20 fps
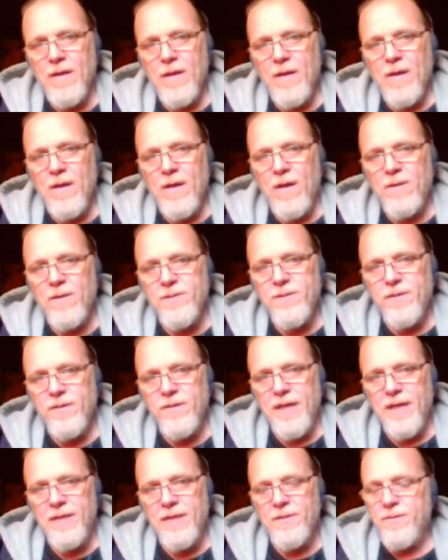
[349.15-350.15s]
Also,
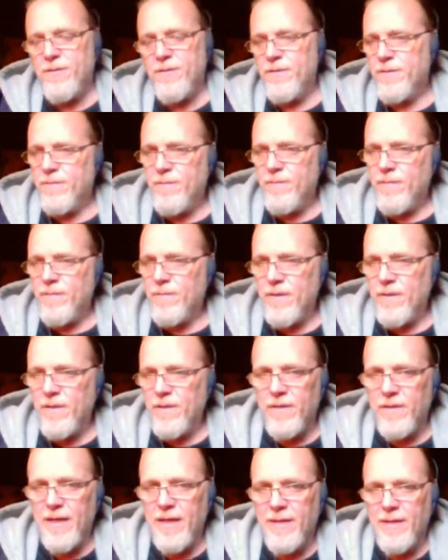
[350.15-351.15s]
you got
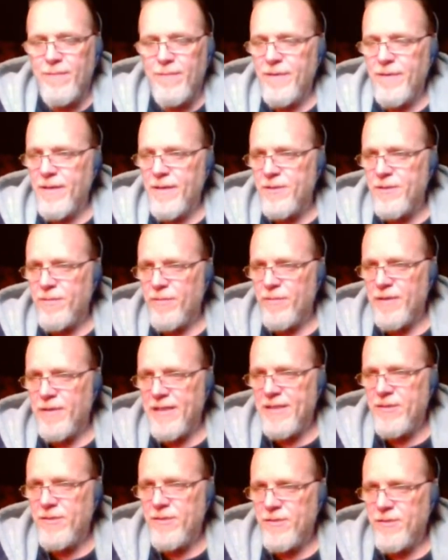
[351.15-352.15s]
to figure out your
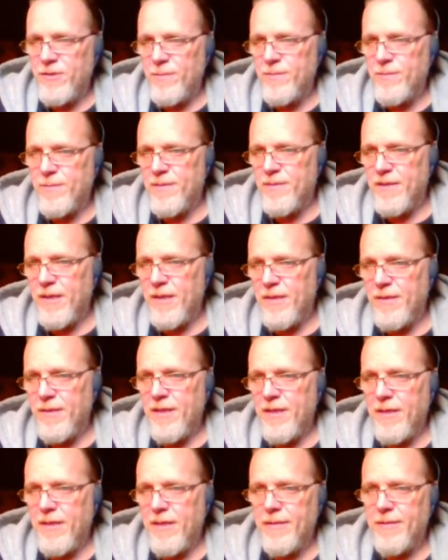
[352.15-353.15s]
relationships with the other
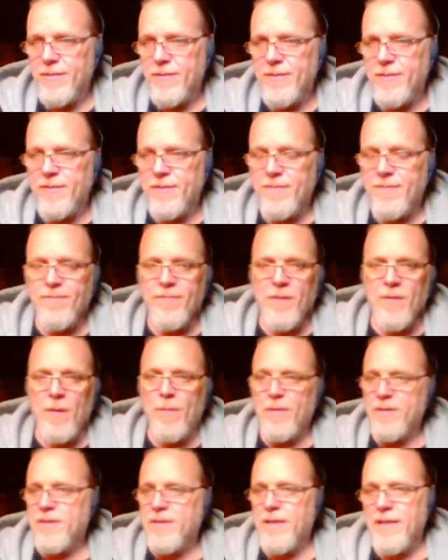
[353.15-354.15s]
characters,
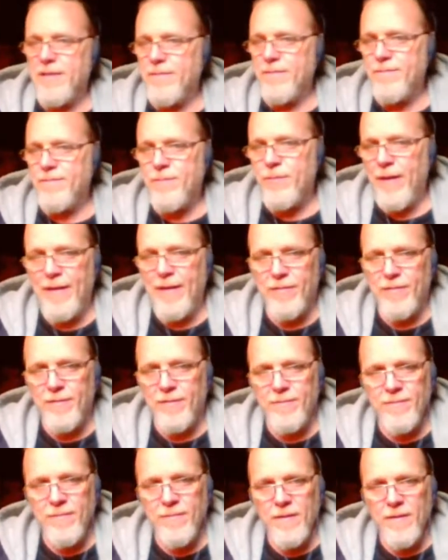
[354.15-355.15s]
almost like
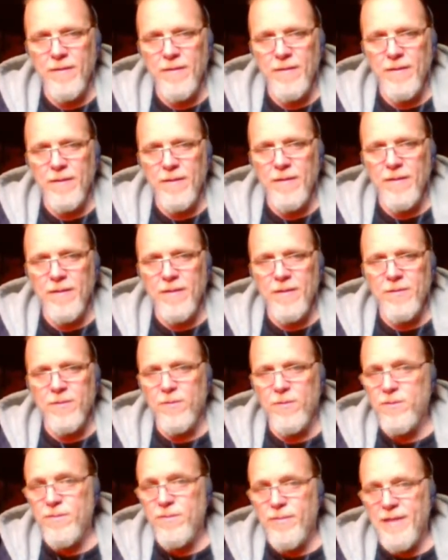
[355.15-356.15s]
Traveler.
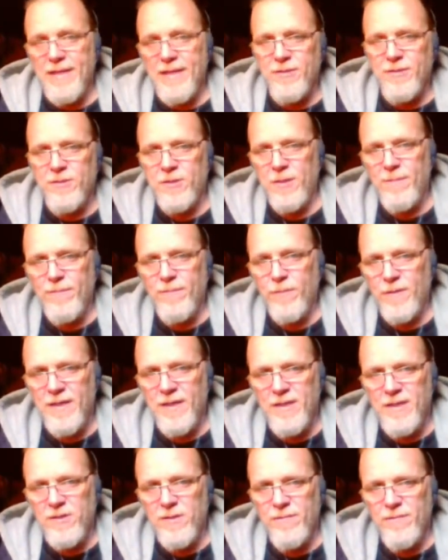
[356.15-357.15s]
Choose a relationship for
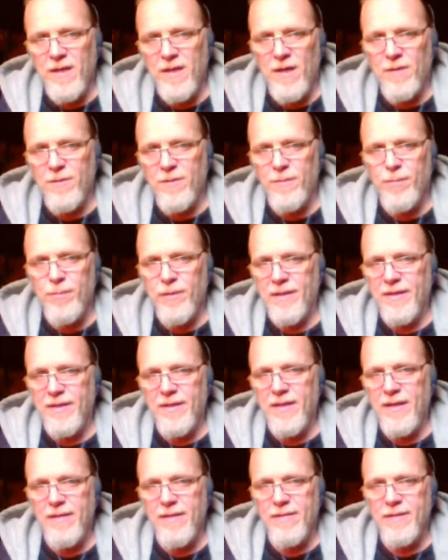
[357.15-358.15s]
each of the other
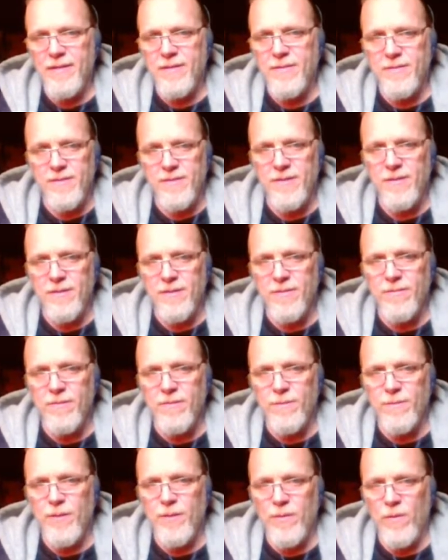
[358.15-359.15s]
player characters in your
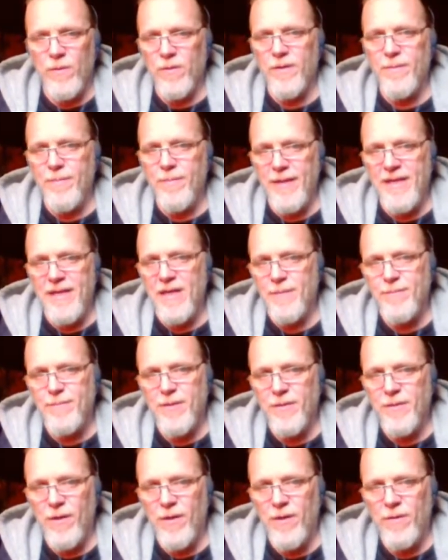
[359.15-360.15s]
group, or make
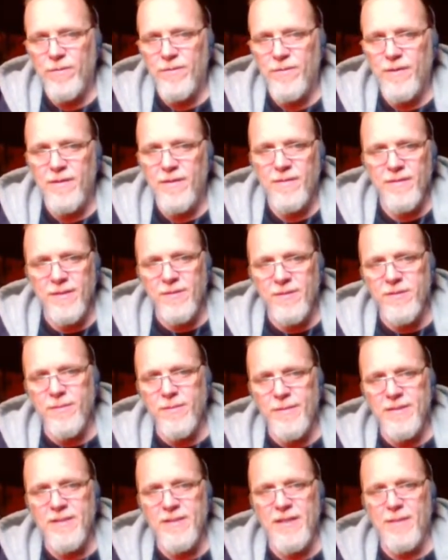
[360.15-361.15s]
up your own. Here's
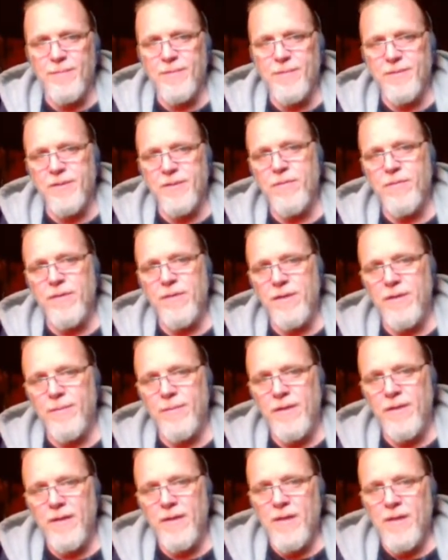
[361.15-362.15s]
some examples, 3 of
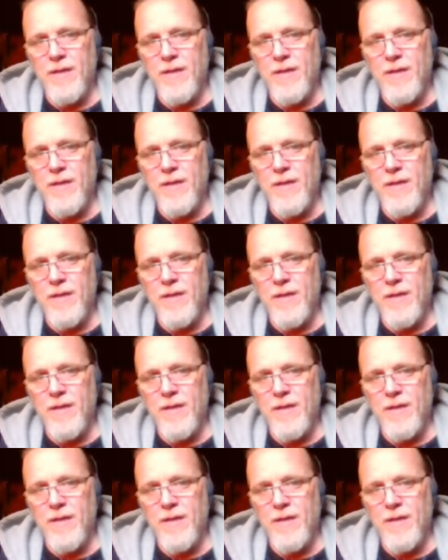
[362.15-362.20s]
them.